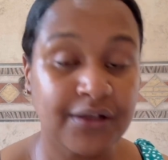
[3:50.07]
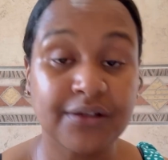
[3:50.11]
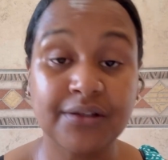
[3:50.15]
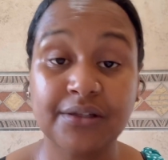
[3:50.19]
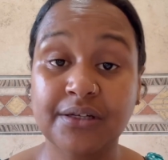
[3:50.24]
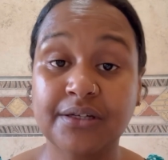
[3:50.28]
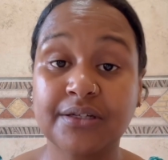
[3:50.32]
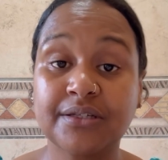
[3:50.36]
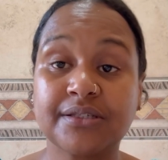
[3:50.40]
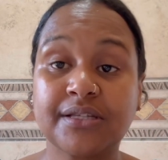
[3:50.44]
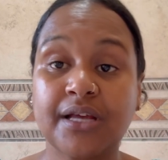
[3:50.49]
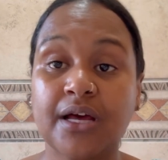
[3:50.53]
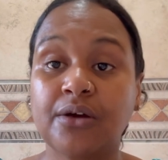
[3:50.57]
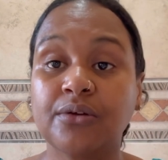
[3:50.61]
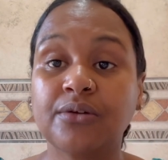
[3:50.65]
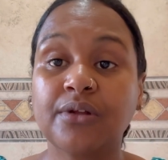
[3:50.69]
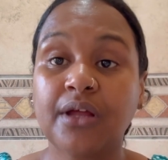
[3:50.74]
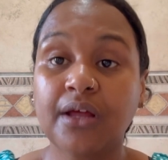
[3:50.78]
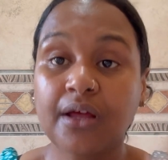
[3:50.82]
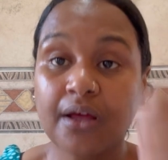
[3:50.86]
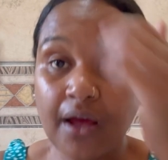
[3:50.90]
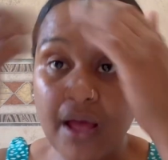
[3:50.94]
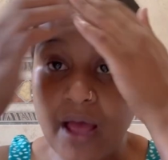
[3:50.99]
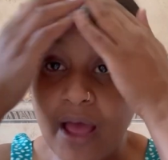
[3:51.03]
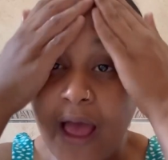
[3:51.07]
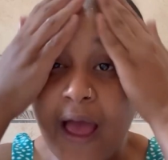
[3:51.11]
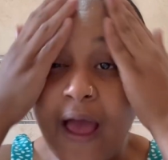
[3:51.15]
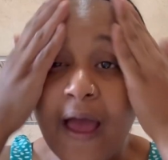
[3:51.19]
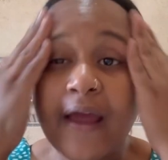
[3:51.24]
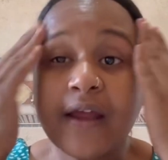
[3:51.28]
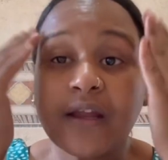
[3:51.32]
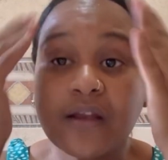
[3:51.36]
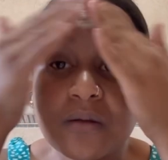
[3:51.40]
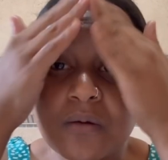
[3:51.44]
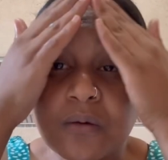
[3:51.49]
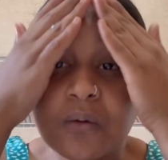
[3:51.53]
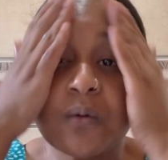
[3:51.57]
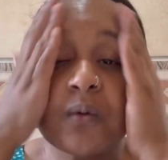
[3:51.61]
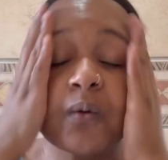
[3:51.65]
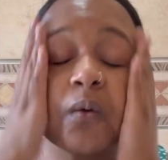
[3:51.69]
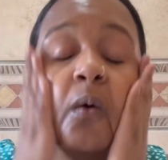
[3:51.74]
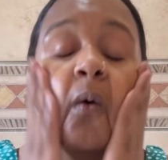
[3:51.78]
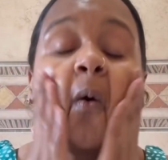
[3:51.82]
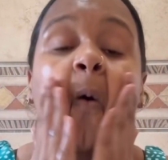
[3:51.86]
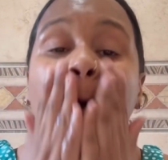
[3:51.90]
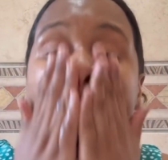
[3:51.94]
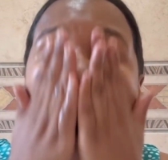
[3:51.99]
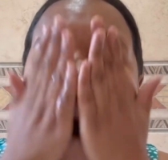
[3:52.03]
turns out I
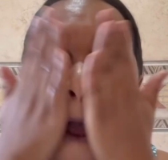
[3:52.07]
do.